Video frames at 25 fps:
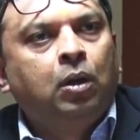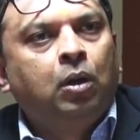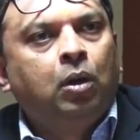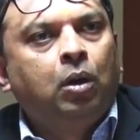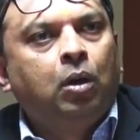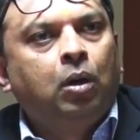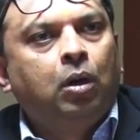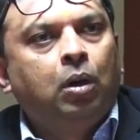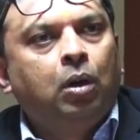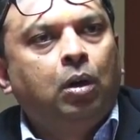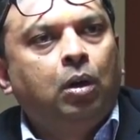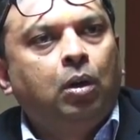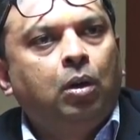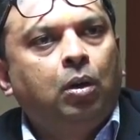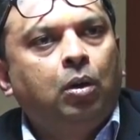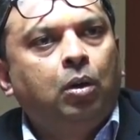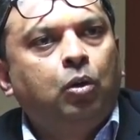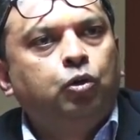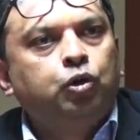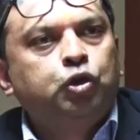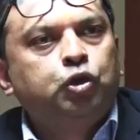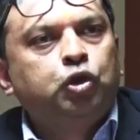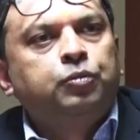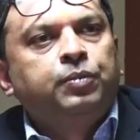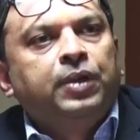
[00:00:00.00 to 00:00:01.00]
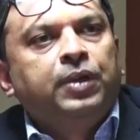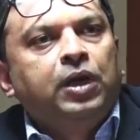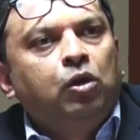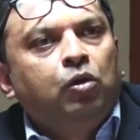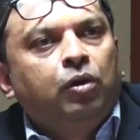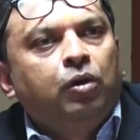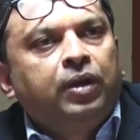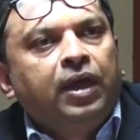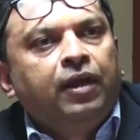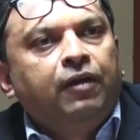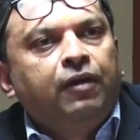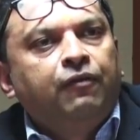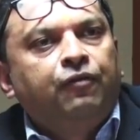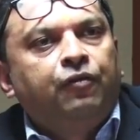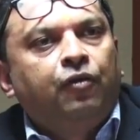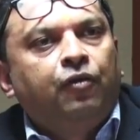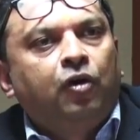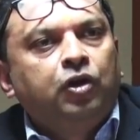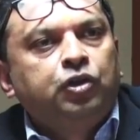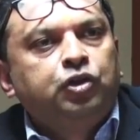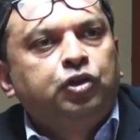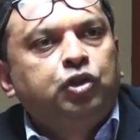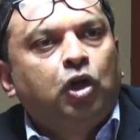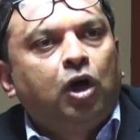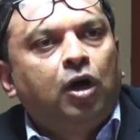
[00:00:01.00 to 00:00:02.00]
who should be looking
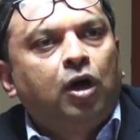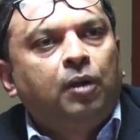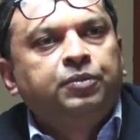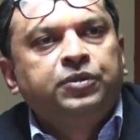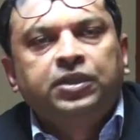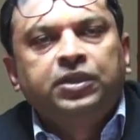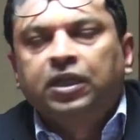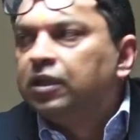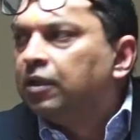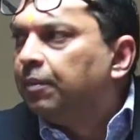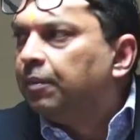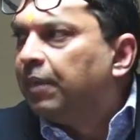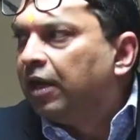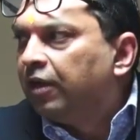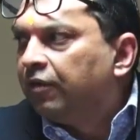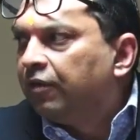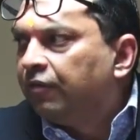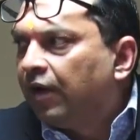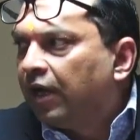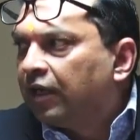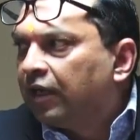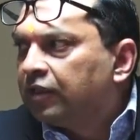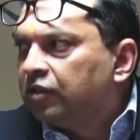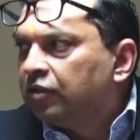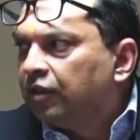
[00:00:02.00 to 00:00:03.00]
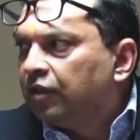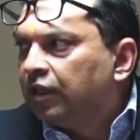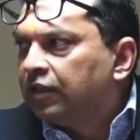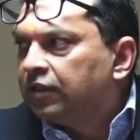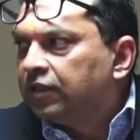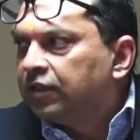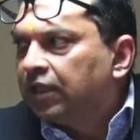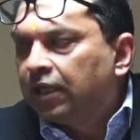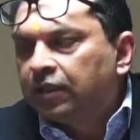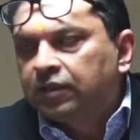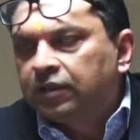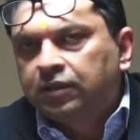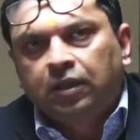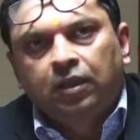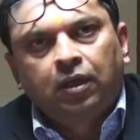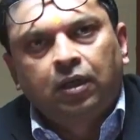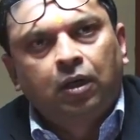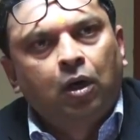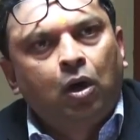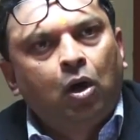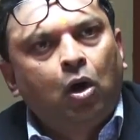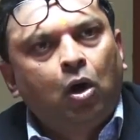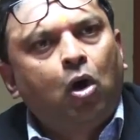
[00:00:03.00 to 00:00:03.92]
for jobs in the manufacturing sector?